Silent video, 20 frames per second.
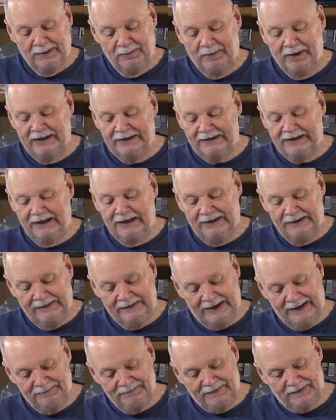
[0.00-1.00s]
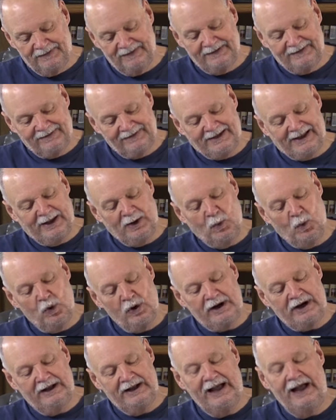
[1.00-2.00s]
But uh, I've got to
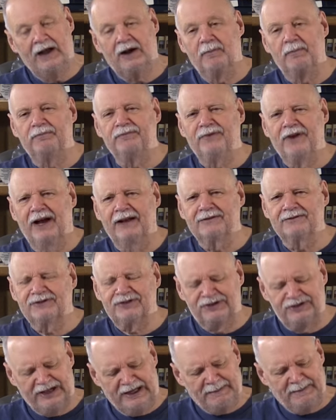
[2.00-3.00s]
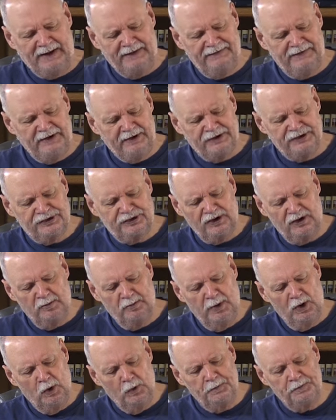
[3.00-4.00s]
work on how to not stick my fingers to the
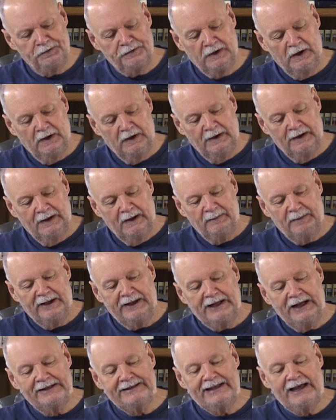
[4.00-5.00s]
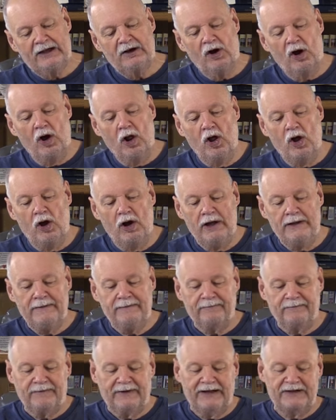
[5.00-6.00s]
boat. But I got that all
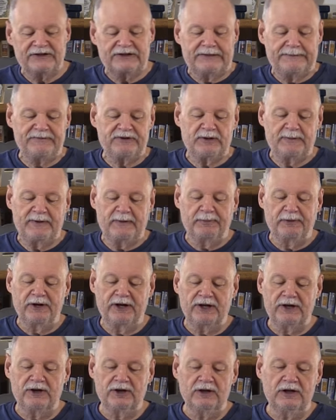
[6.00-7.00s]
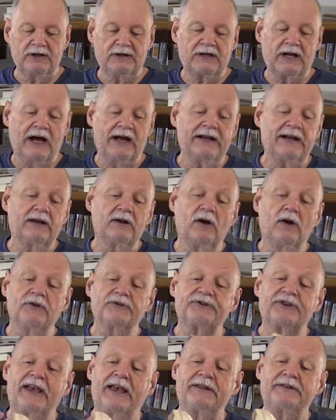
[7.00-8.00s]
on. That seems to be pretty good. Got it all
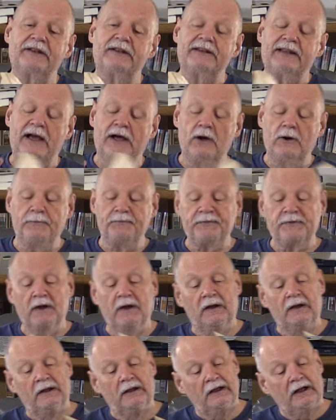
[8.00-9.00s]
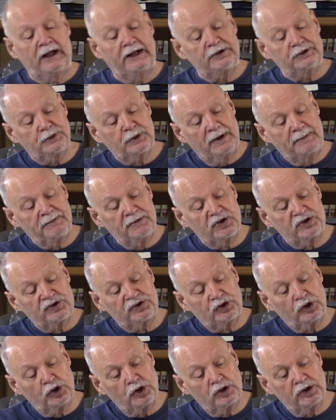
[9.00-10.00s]
sanded down. I trimmed the
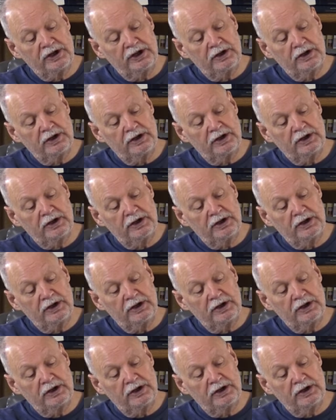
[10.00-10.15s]
stern